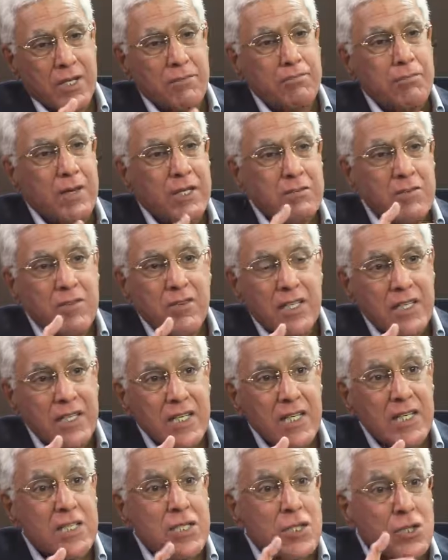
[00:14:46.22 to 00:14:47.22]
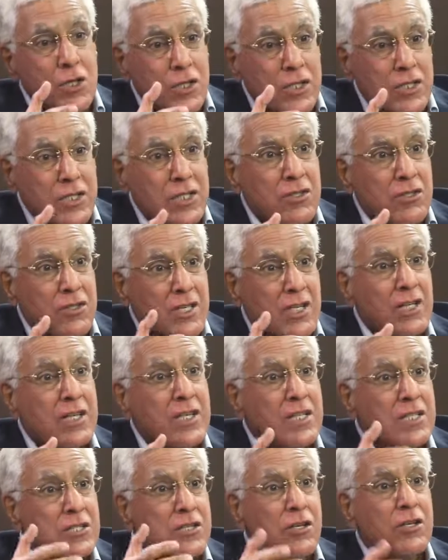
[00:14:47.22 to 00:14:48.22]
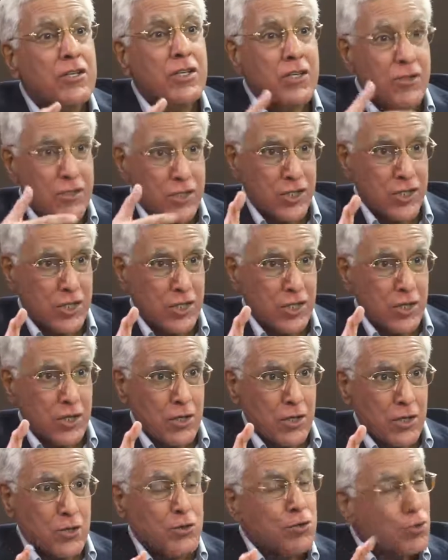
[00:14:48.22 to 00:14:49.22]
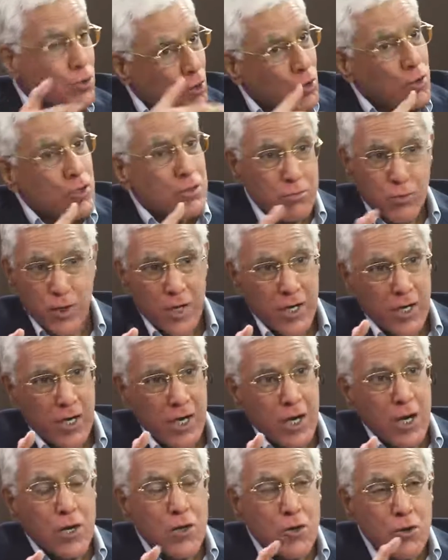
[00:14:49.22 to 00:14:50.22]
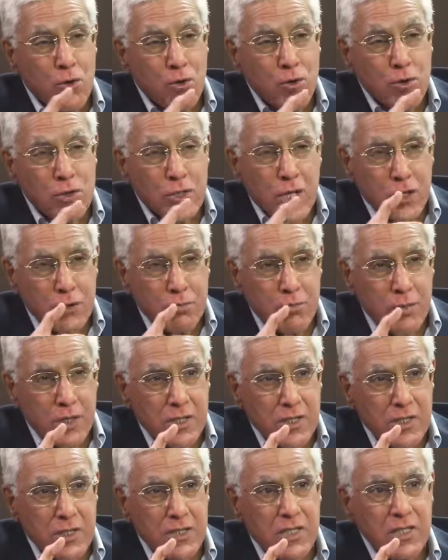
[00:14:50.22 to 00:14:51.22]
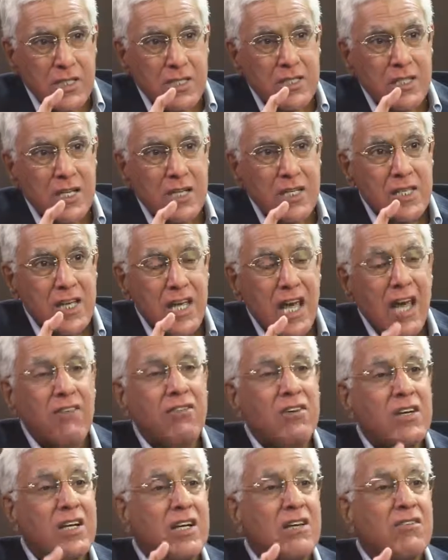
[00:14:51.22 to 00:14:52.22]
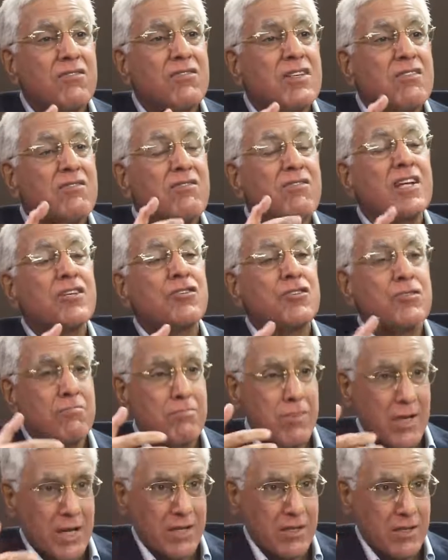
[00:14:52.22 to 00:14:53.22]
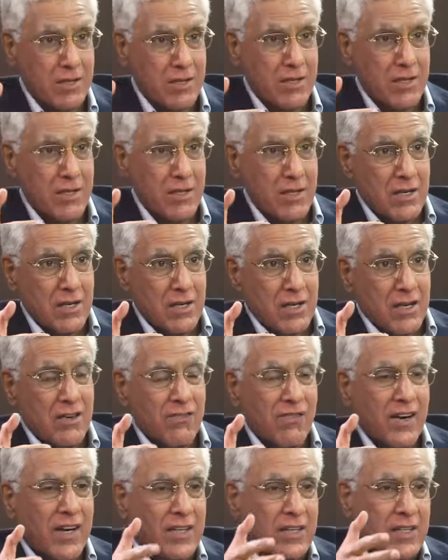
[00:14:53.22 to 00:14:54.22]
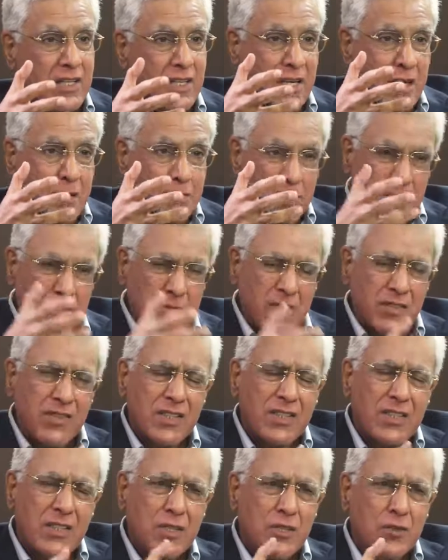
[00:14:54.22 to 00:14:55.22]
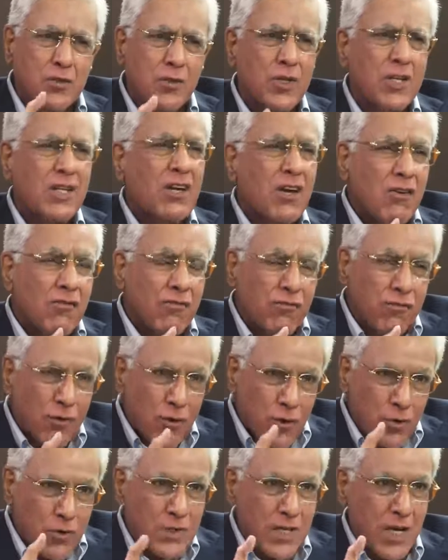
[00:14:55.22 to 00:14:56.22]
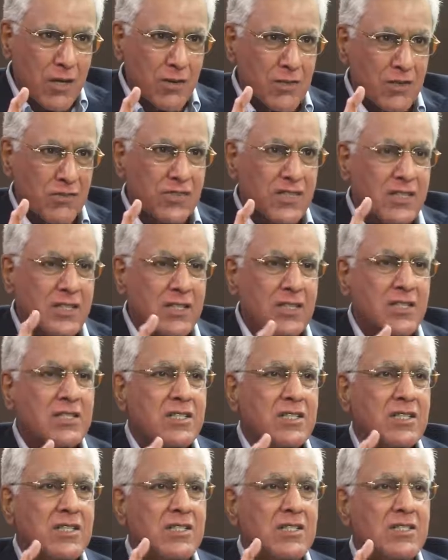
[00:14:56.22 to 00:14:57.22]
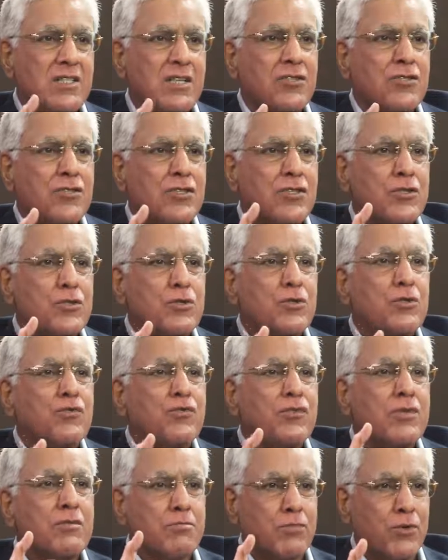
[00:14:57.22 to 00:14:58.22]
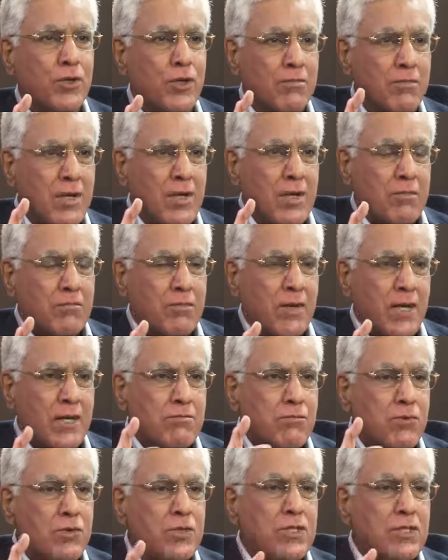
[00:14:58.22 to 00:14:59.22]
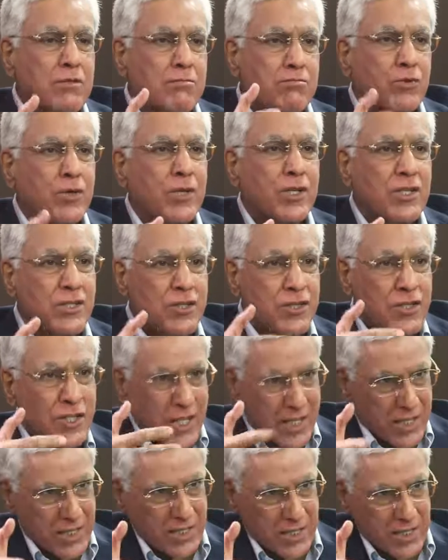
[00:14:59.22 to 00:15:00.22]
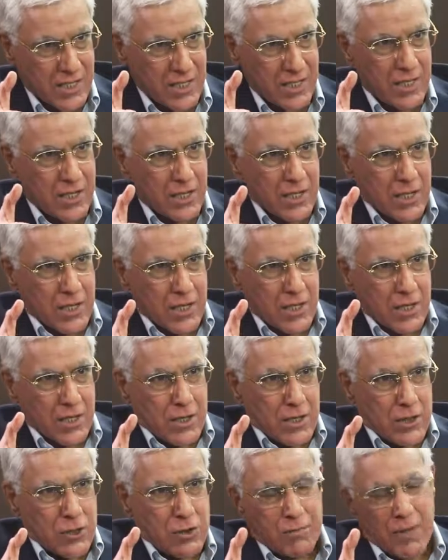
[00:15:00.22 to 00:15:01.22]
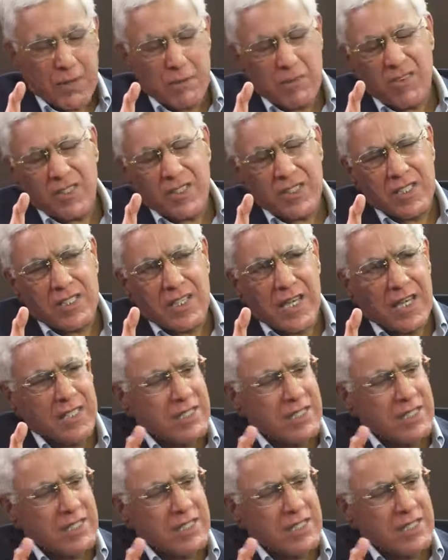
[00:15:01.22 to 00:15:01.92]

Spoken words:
that Padmavati is not a real historic creature. To quote Mukhya, no such person, he says, ever lived in flesh and blood. In fact, the Padmavati story flows out of a 16th century Sufi poem by a Muslim poet Jayasi. So Padmavati is